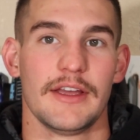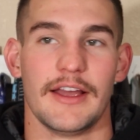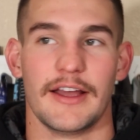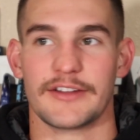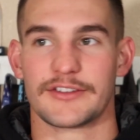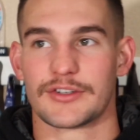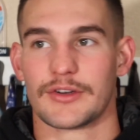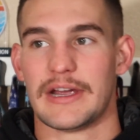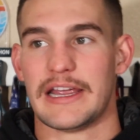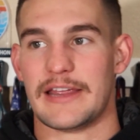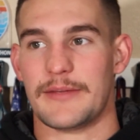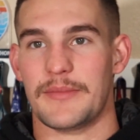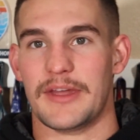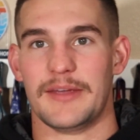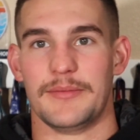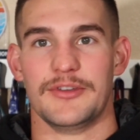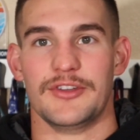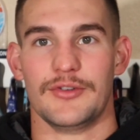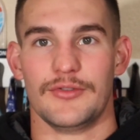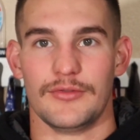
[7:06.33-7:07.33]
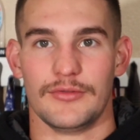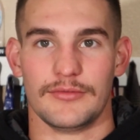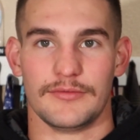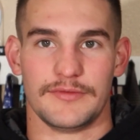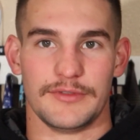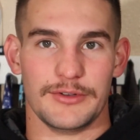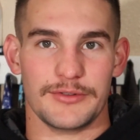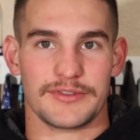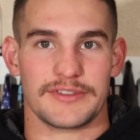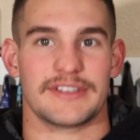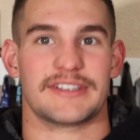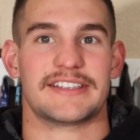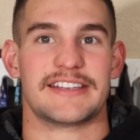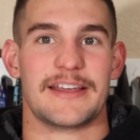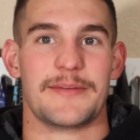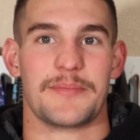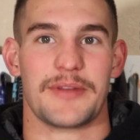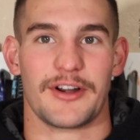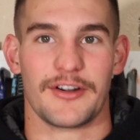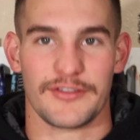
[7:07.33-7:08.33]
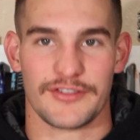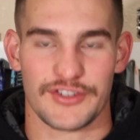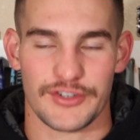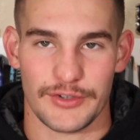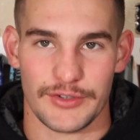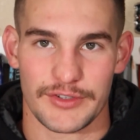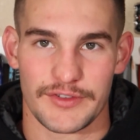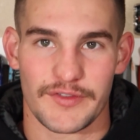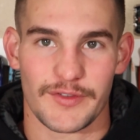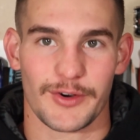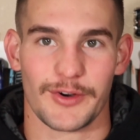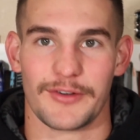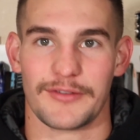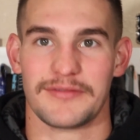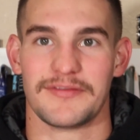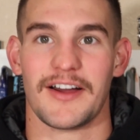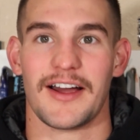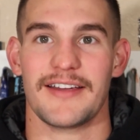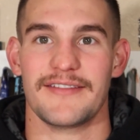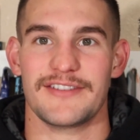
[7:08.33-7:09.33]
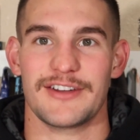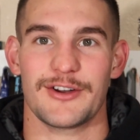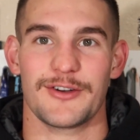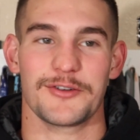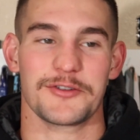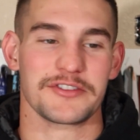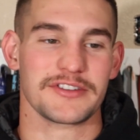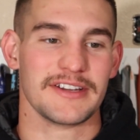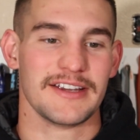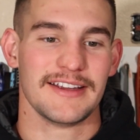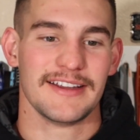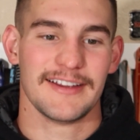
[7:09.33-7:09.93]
And so, hey, maybe you've used the same pair of shoes for 5 years.